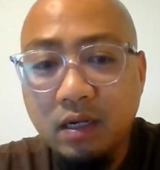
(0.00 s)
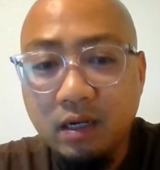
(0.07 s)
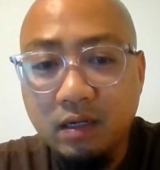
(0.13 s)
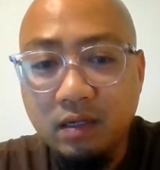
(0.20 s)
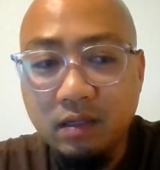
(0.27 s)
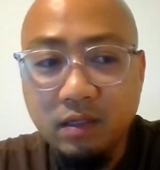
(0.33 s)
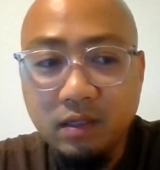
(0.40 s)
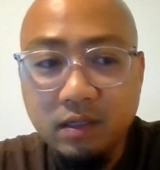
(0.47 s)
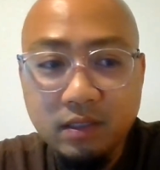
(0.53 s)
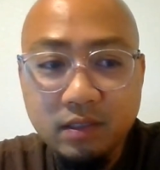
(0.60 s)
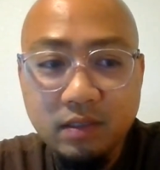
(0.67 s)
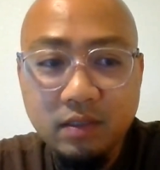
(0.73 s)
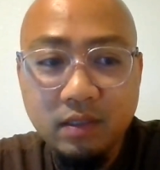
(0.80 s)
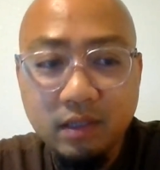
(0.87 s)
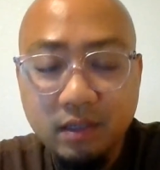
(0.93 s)

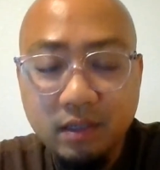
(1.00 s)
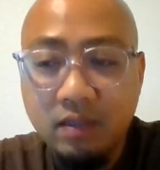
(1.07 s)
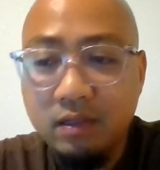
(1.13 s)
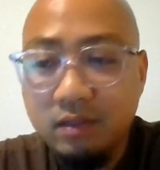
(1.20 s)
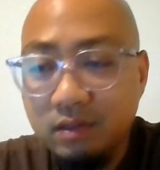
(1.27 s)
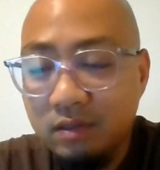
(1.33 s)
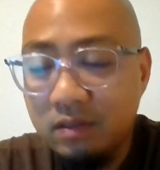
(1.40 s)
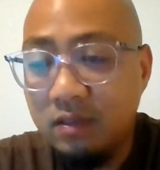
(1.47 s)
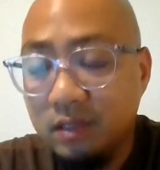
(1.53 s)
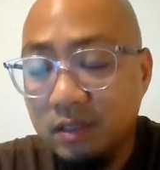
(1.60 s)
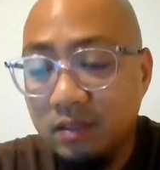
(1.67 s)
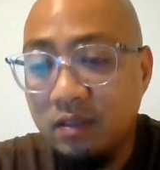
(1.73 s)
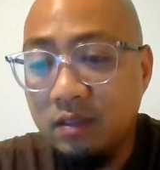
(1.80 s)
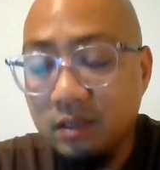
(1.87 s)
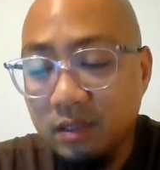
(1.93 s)
analytics, and
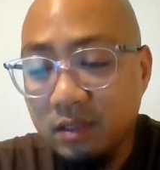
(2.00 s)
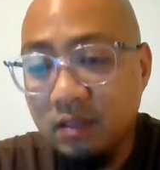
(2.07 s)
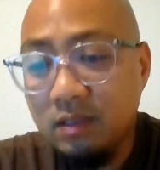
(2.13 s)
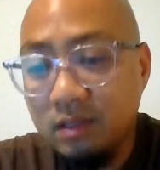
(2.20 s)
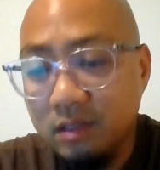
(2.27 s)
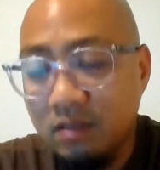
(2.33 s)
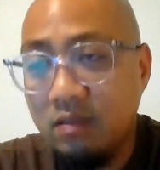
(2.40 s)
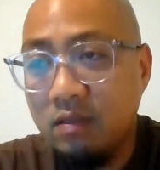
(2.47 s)
consistency.